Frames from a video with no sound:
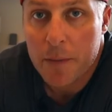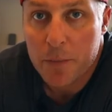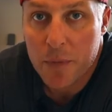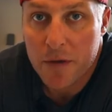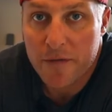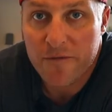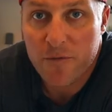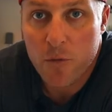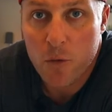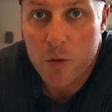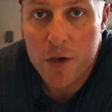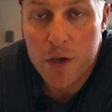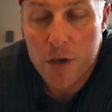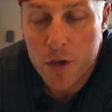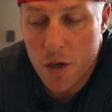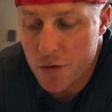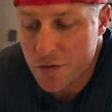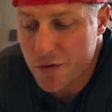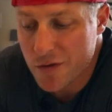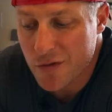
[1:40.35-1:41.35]
Before you
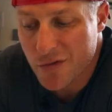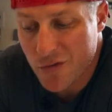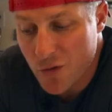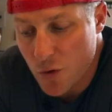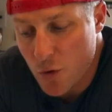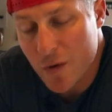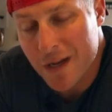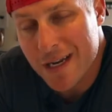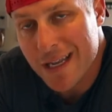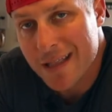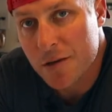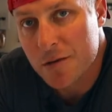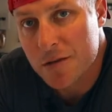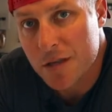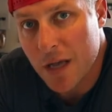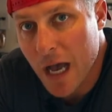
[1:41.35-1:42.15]
go through any of those